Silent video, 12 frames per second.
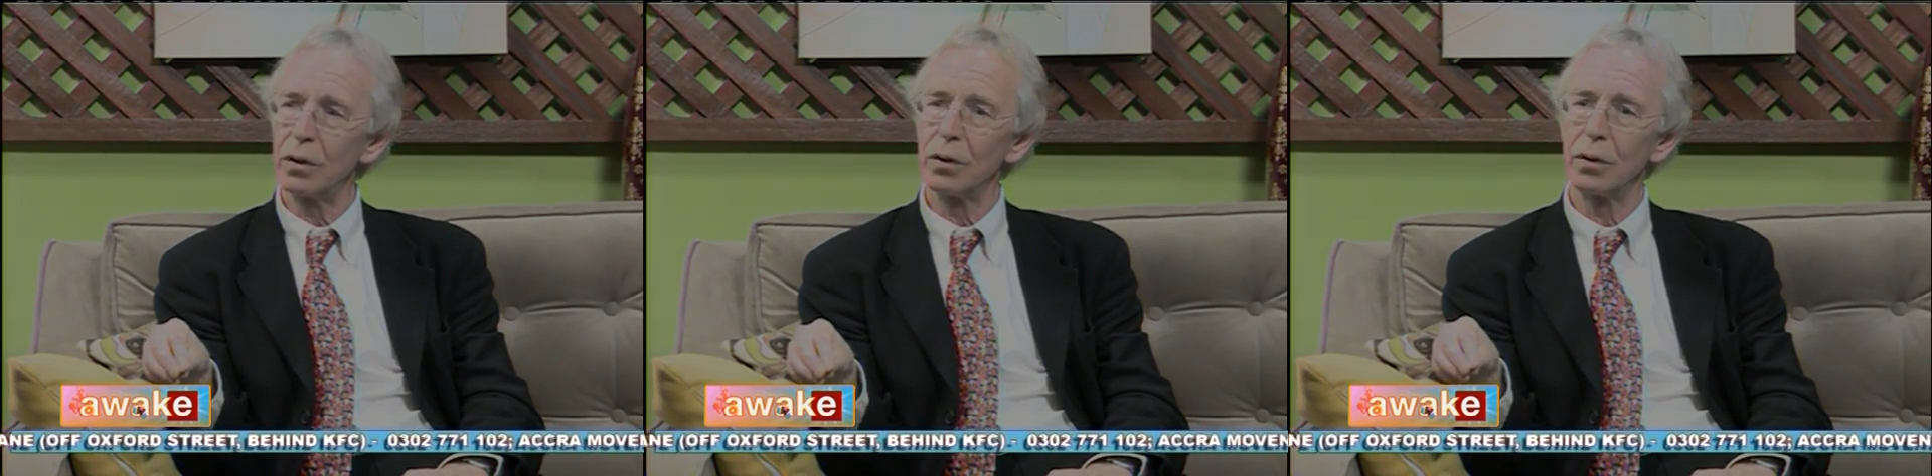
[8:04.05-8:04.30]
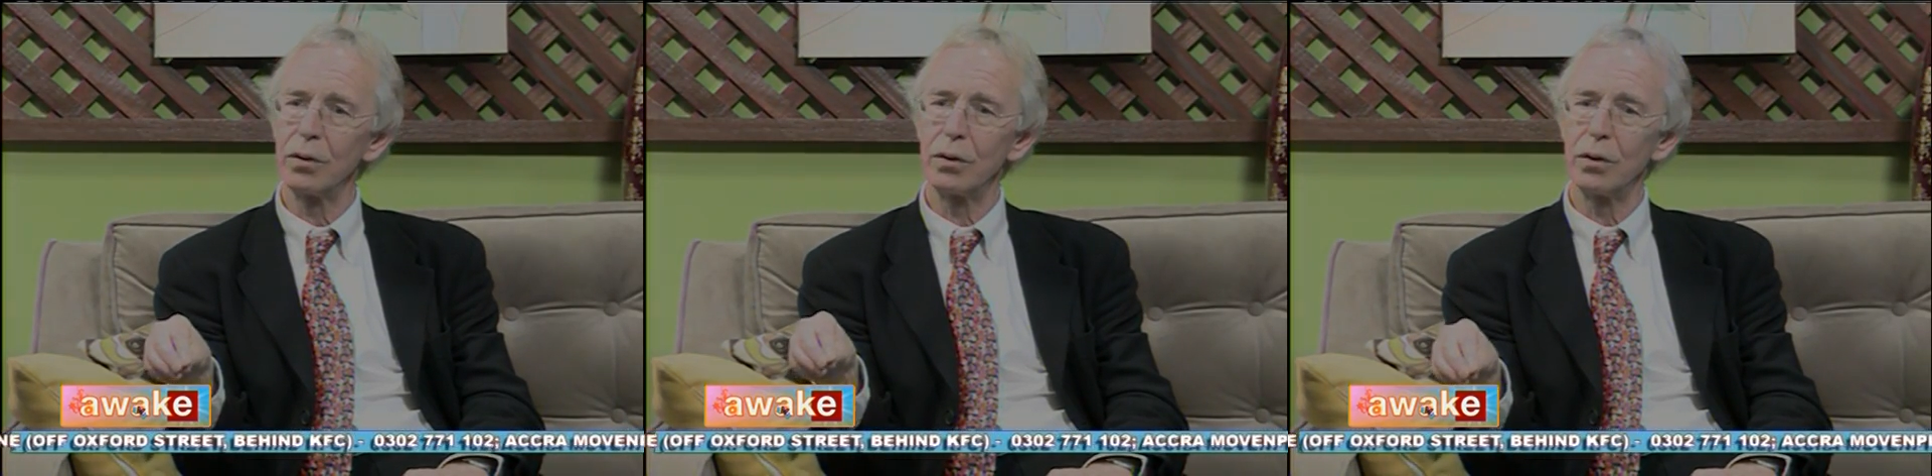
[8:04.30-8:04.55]

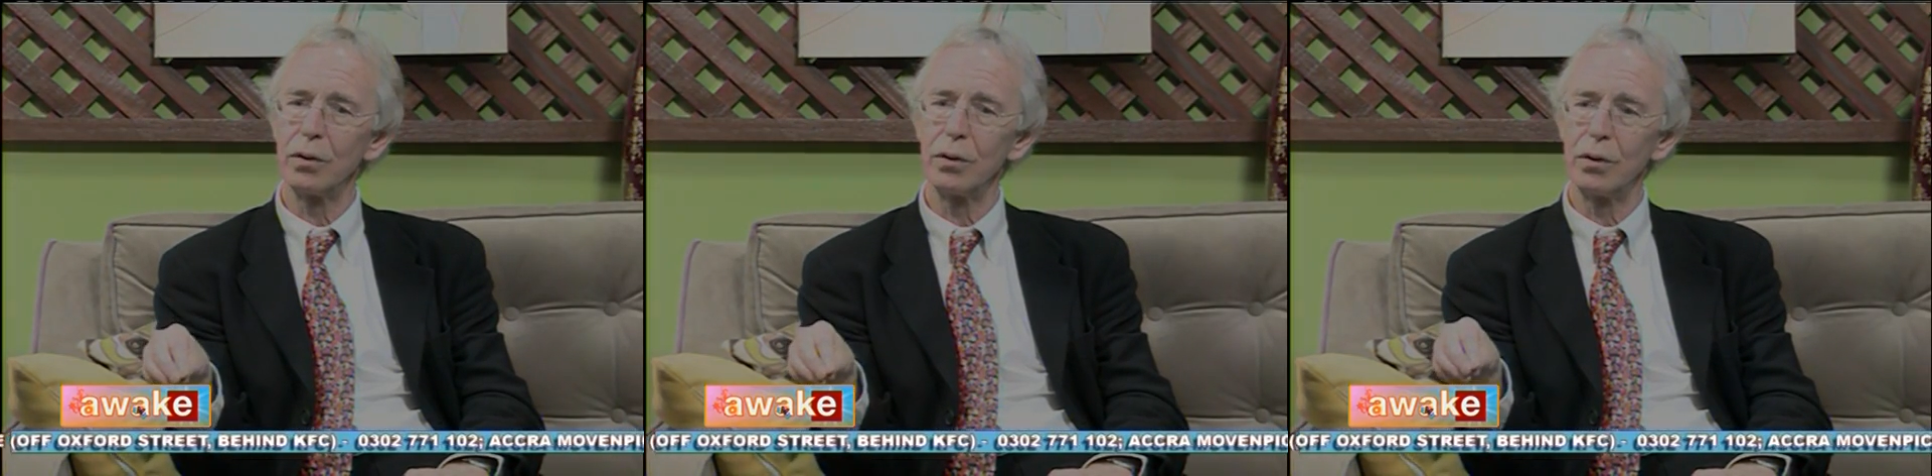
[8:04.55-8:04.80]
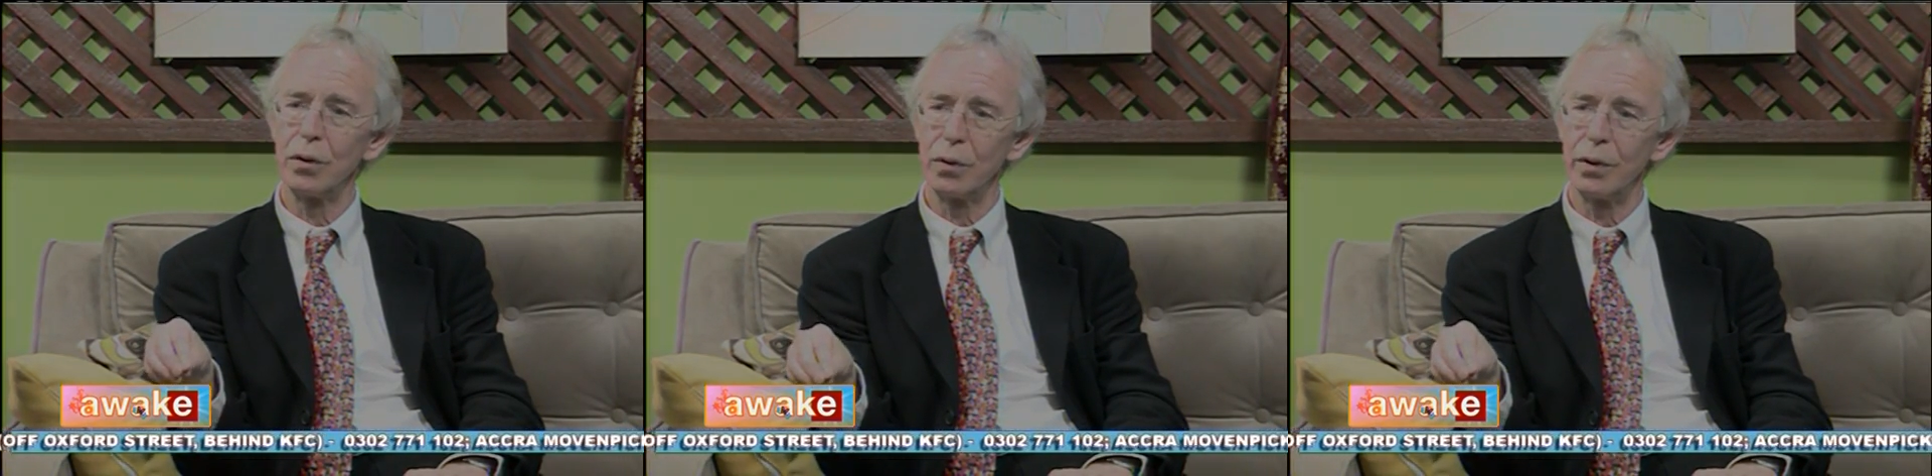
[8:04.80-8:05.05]
to to
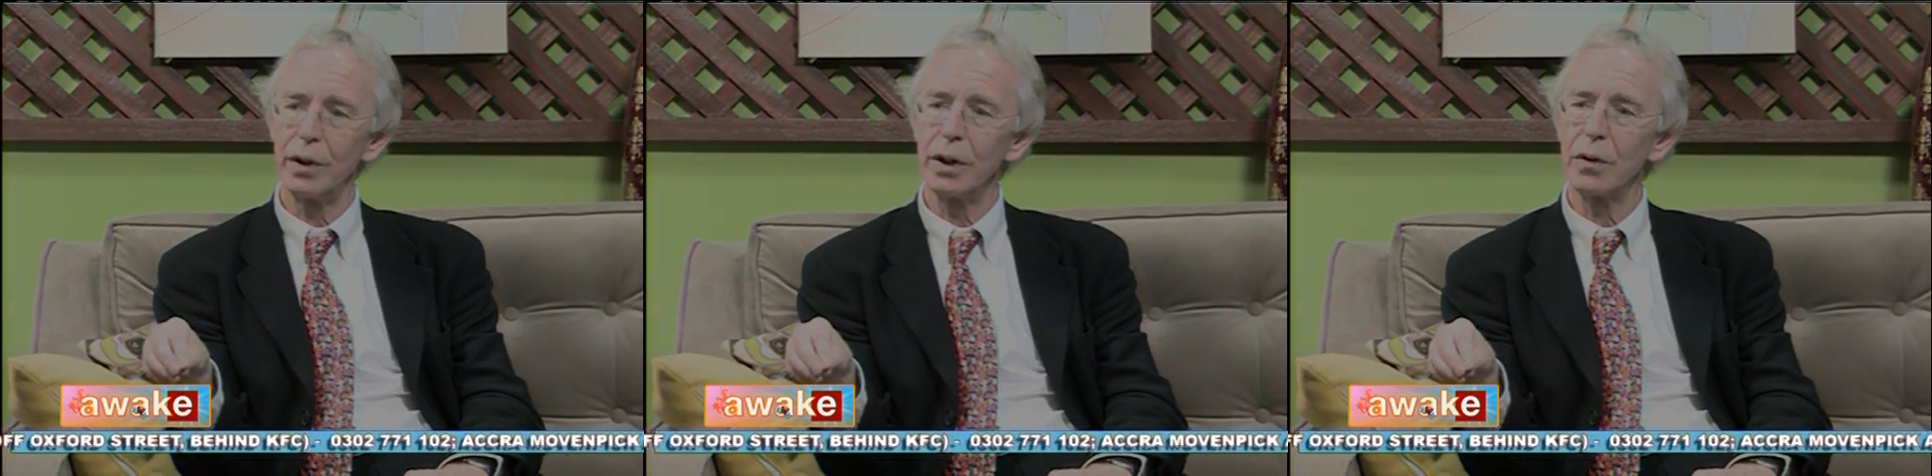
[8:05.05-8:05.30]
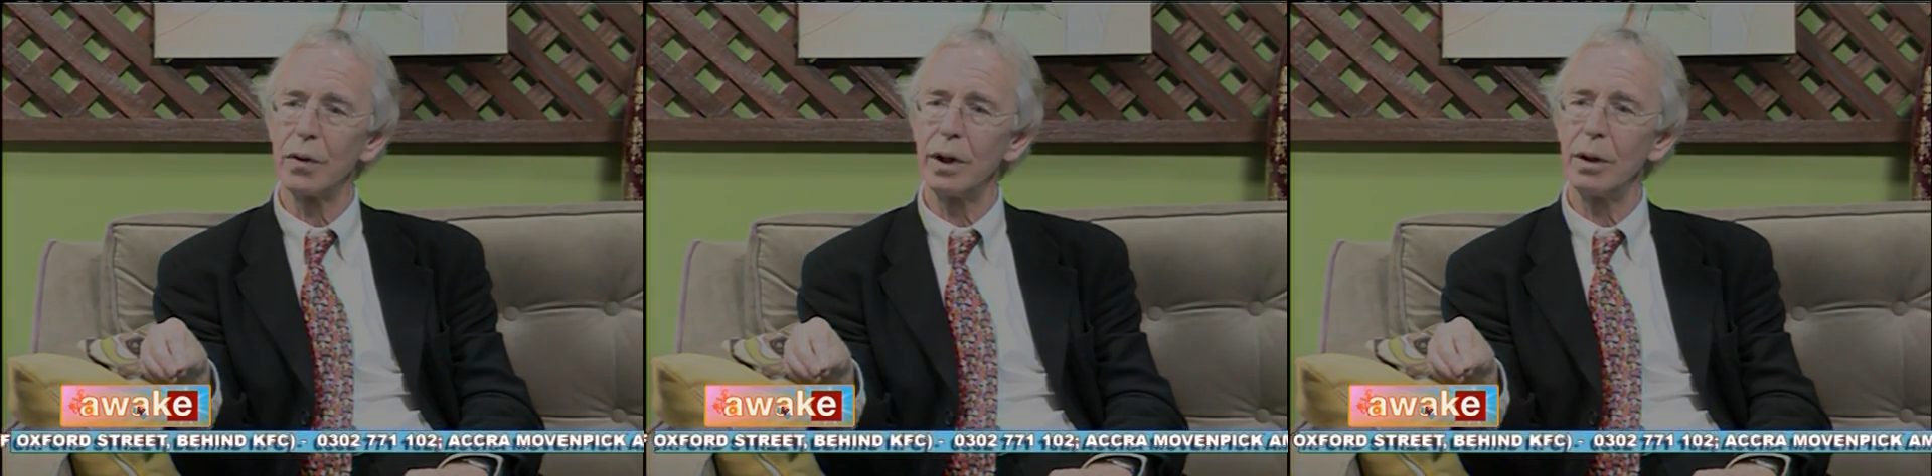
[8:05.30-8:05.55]
do a
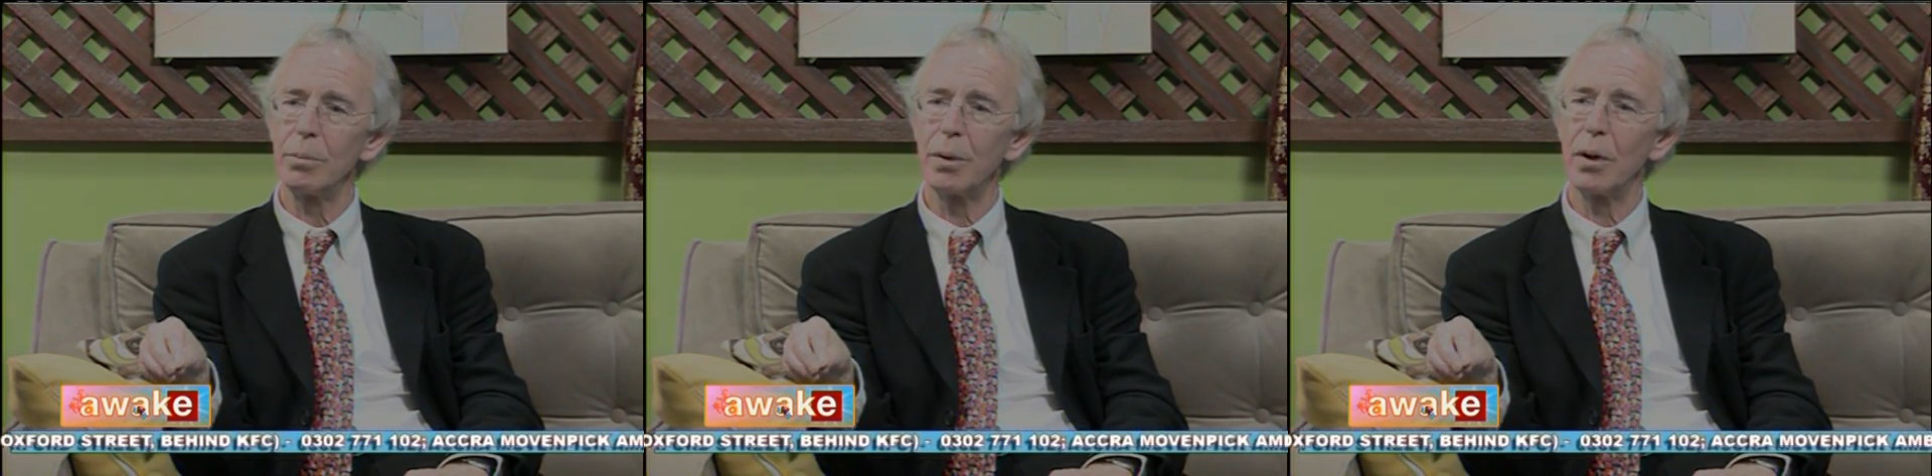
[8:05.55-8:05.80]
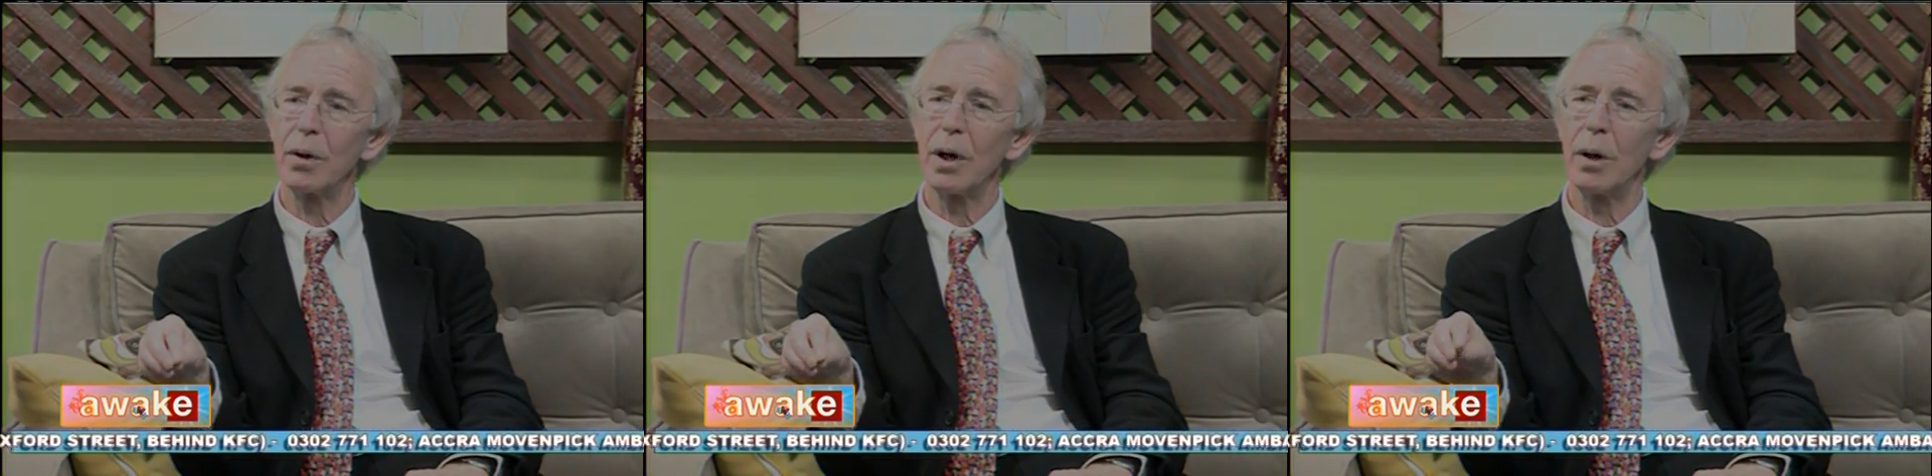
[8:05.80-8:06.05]
degree
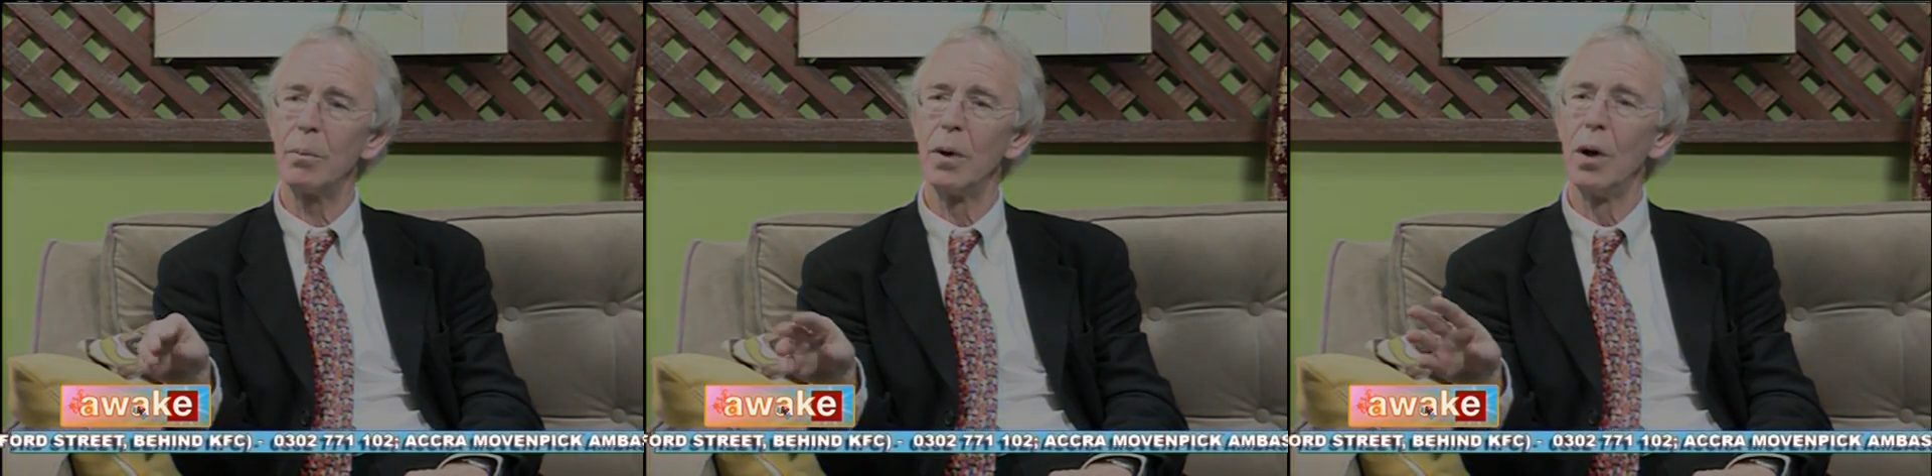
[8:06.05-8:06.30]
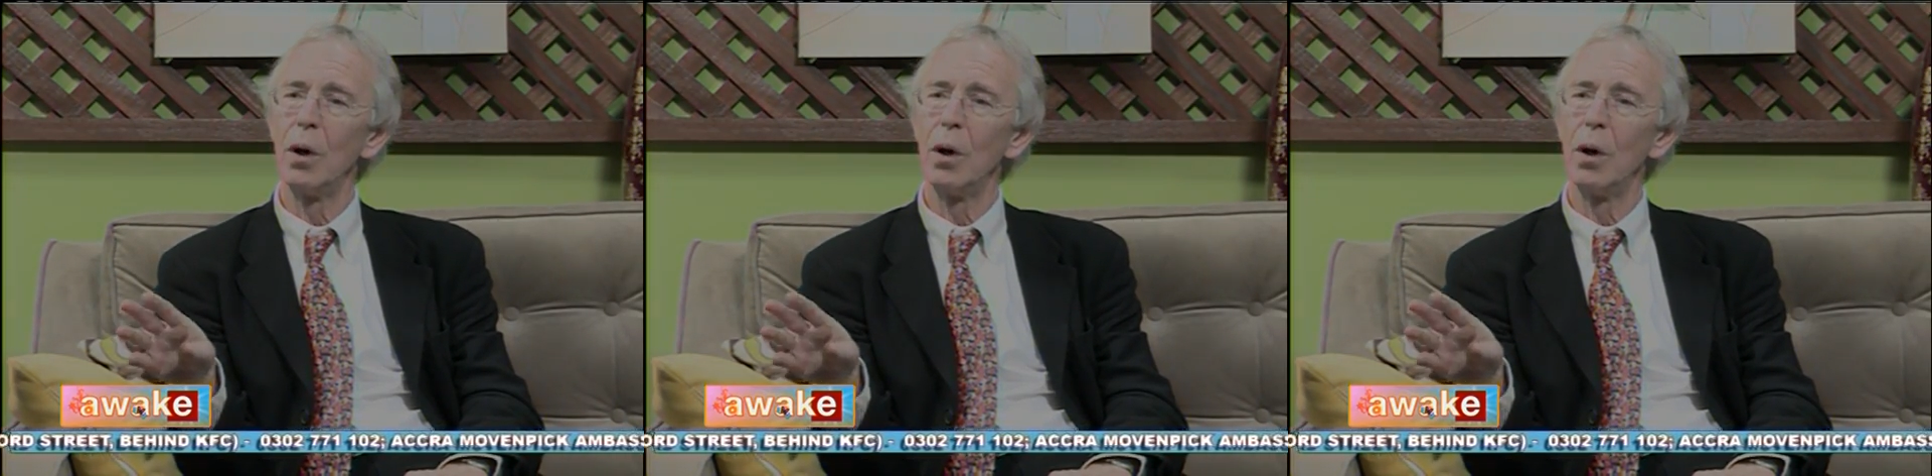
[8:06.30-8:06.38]
program